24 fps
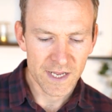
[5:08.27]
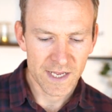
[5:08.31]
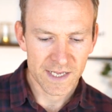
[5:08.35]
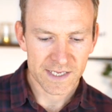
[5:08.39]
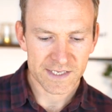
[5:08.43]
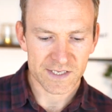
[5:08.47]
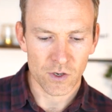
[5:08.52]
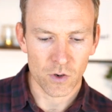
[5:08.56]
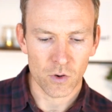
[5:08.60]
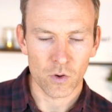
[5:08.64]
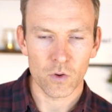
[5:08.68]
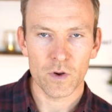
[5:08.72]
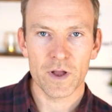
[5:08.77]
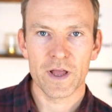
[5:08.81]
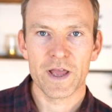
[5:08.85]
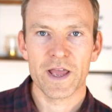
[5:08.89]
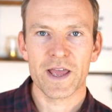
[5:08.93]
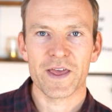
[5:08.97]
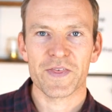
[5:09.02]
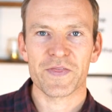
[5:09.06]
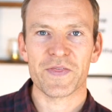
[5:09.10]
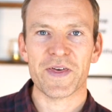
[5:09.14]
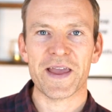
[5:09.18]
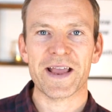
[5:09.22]
So
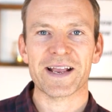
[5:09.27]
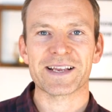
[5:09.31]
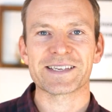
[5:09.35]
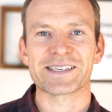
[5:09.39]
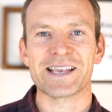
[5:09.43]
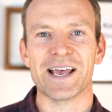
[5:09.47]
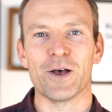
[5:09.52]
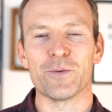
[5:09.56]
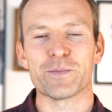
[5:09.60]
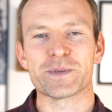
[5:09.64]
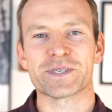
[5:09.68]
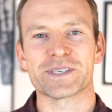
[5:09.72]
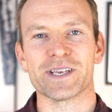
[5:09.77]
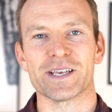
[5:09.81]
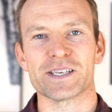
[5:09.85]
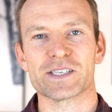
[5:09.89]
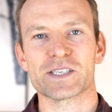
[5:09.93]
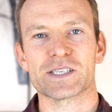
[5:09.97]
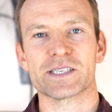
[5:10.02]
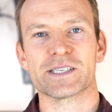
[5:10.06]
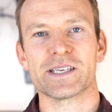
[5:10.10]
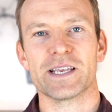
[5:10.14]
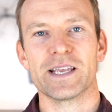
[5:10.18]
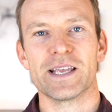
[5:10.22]
thanks helps
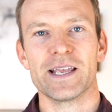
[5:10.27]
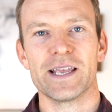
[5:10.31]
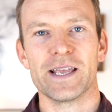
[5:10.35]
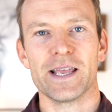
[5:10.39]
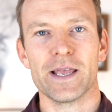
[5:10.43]
us